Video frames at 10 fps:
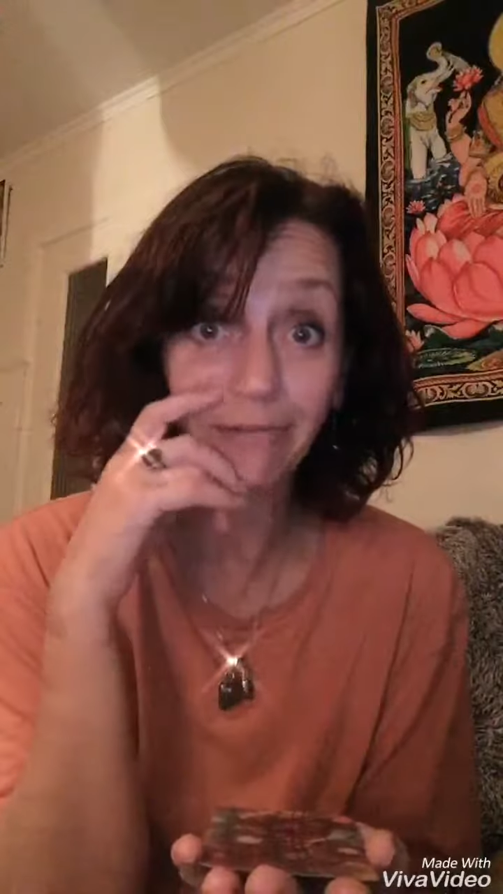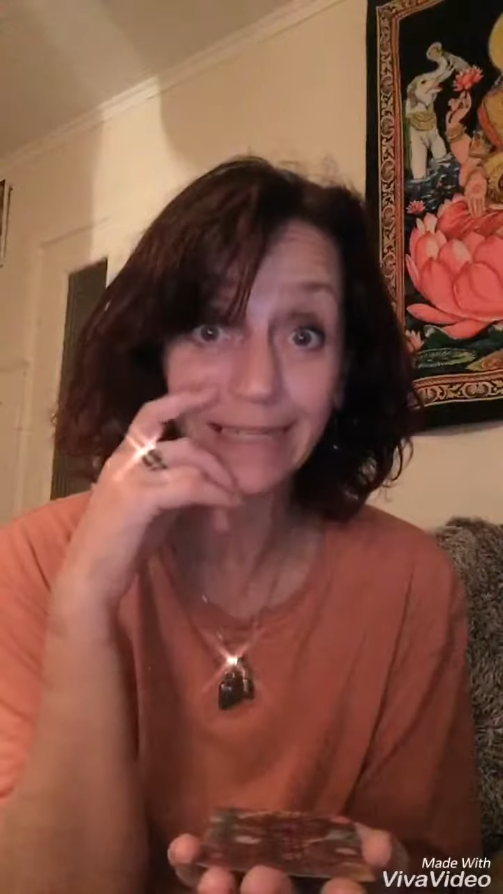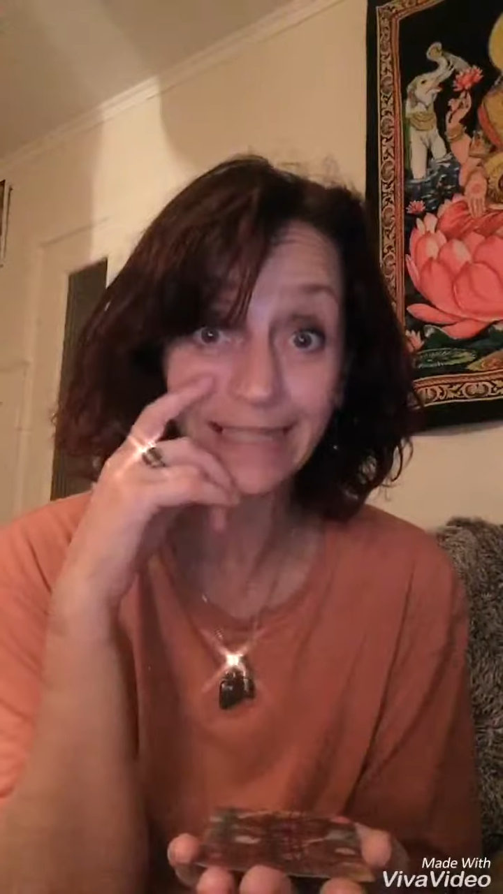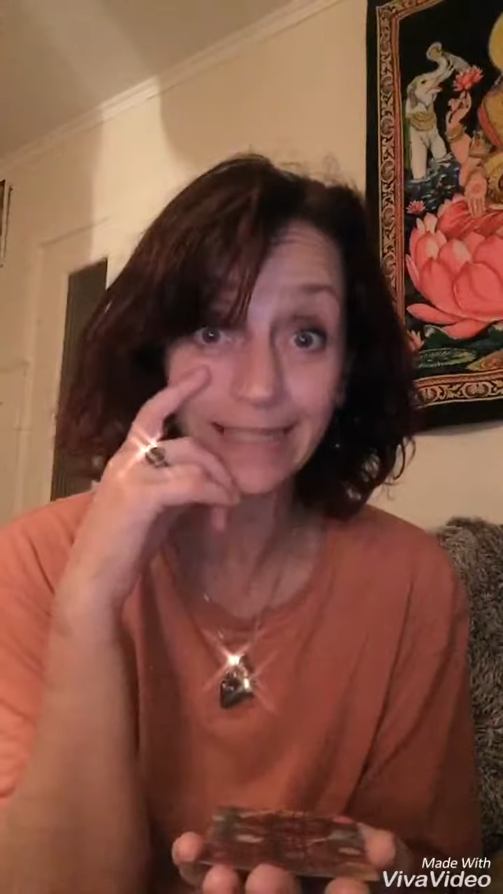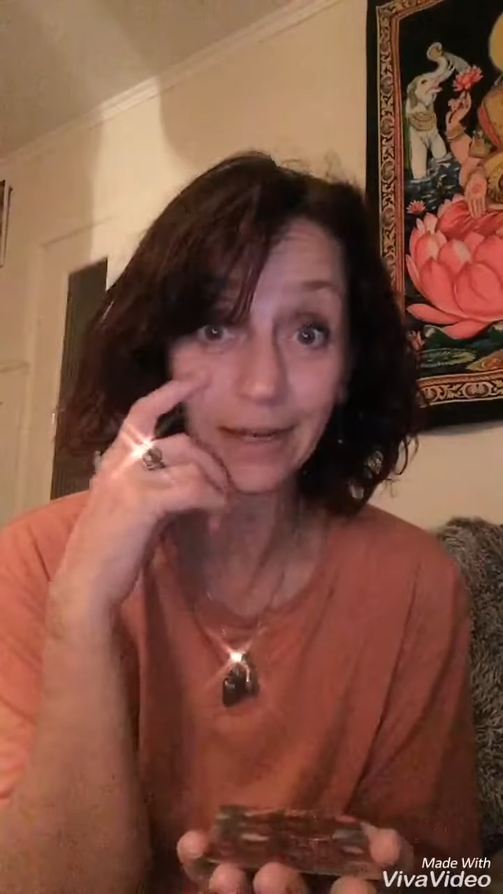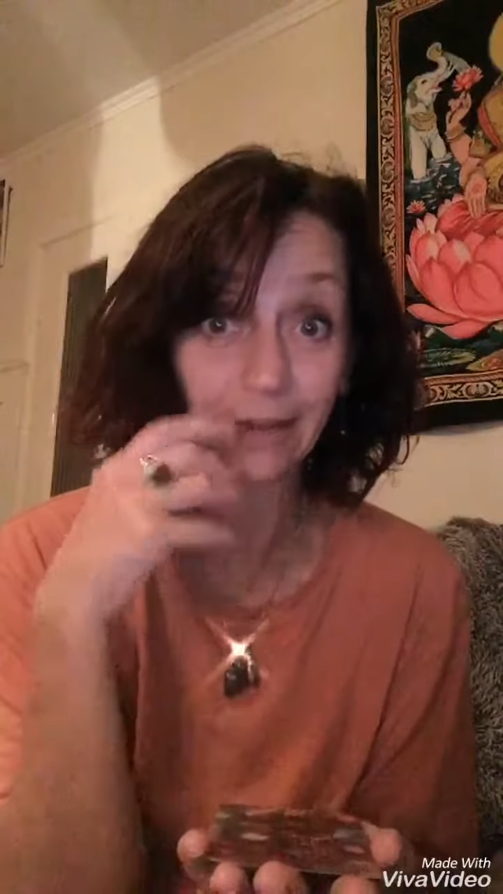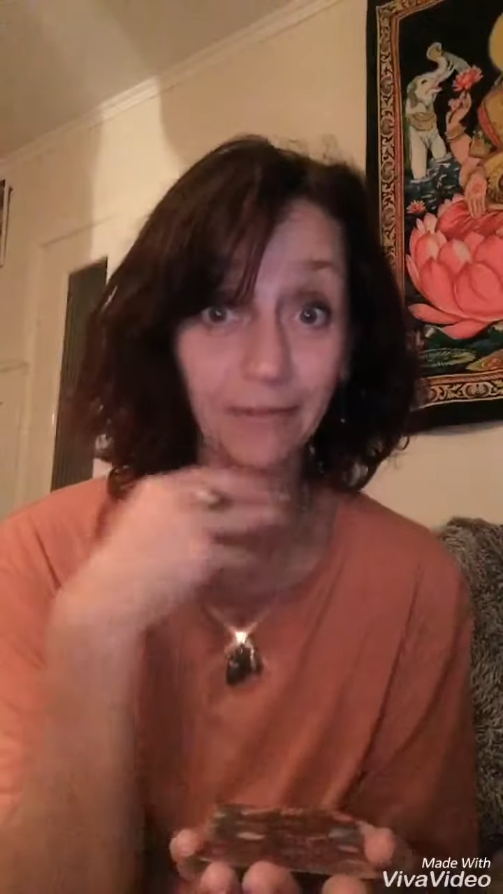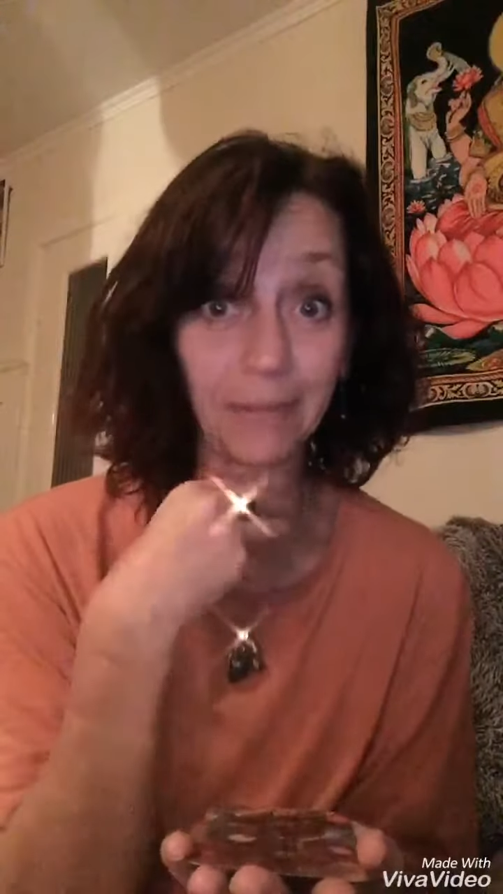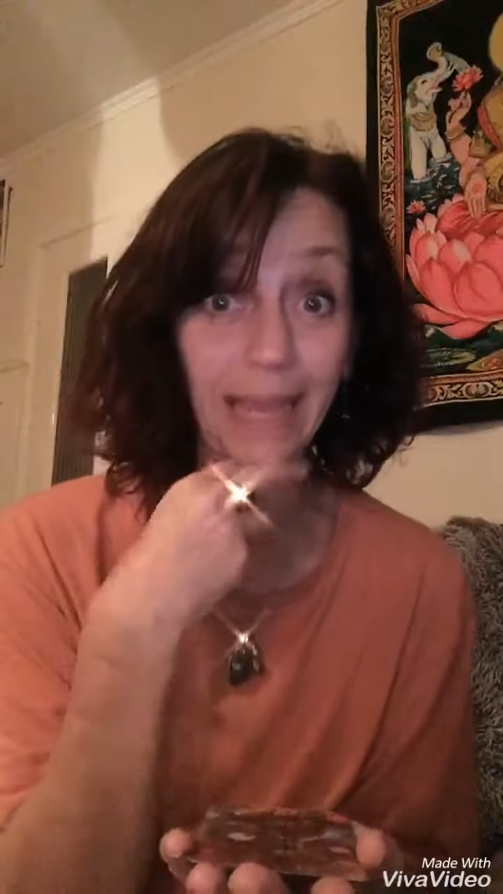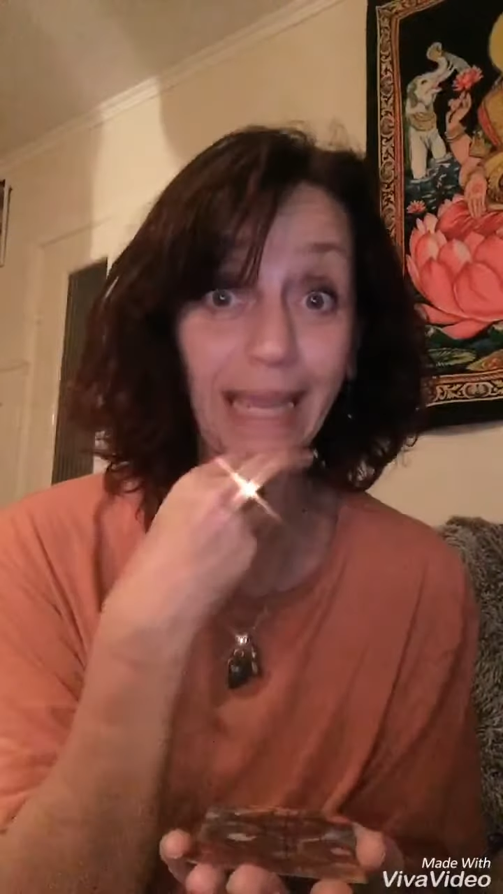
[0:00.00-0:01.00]
reading tonight,
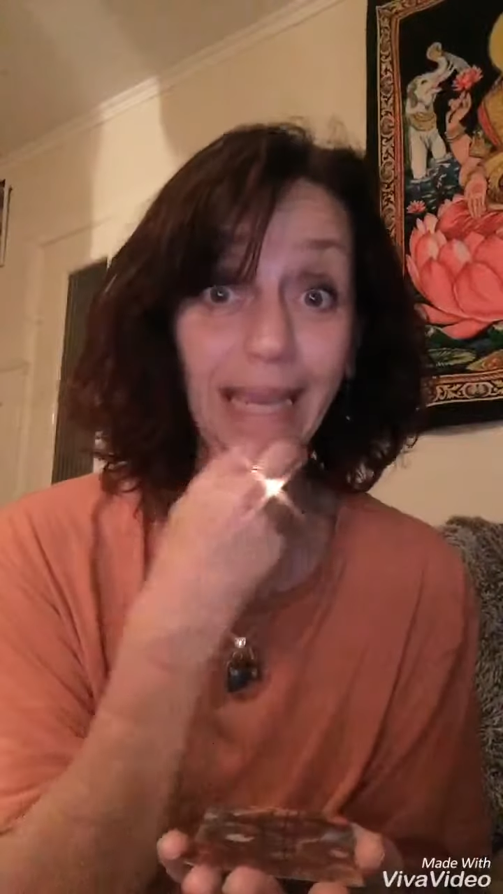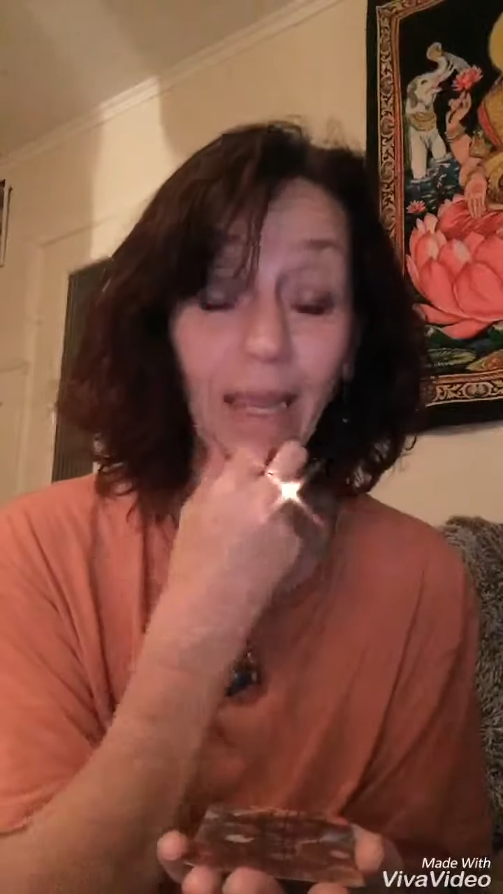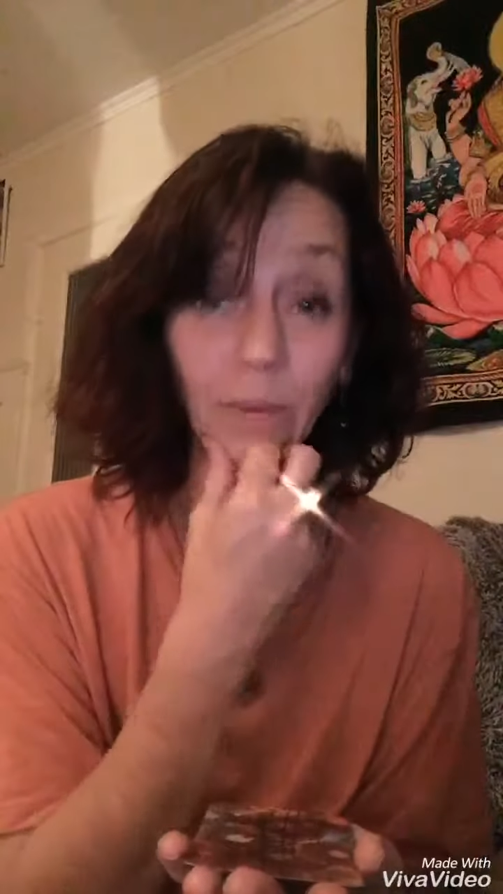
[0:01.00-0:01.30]
for me,